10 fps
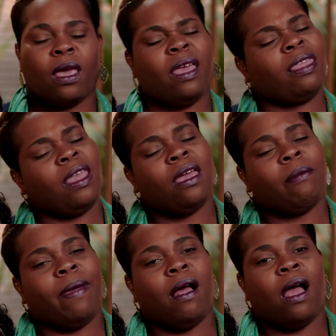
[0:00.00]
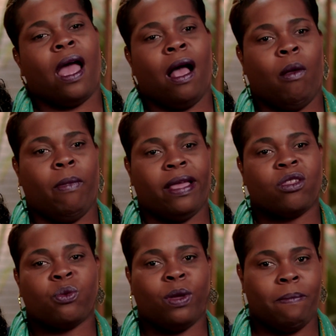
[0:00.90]
I think about how
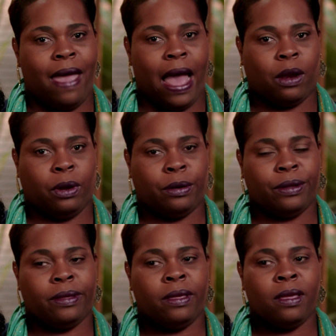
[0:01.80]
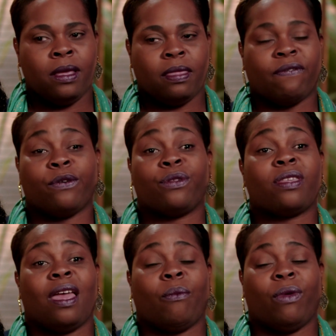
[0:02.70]
much we mattered the
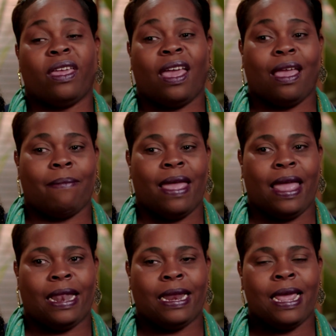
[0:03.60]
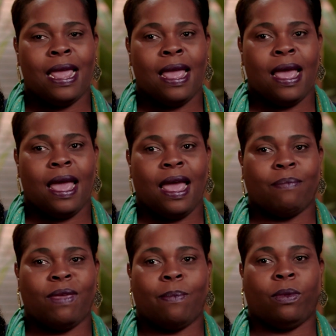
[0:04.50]
first time we came in
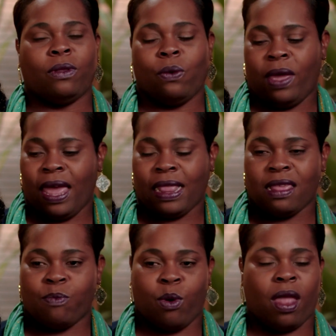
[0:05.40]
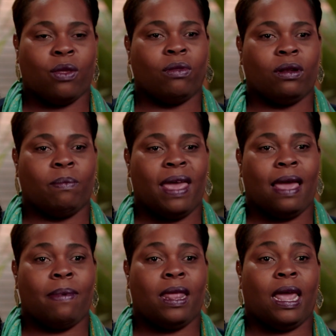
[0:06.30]
and people knew I had this brand new little
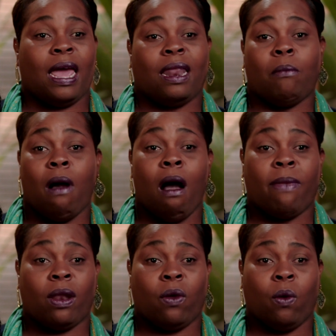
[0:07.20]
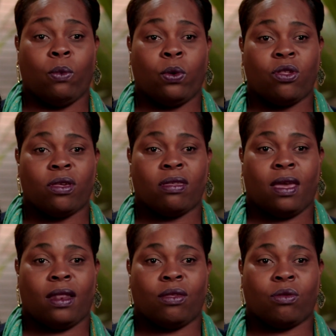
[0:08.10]
baby and I had a mom at home who had
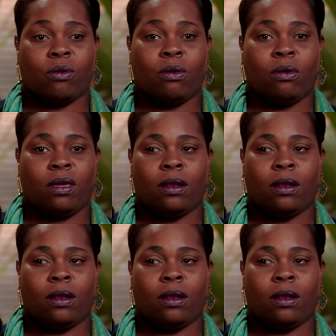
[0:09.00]
just had a stroke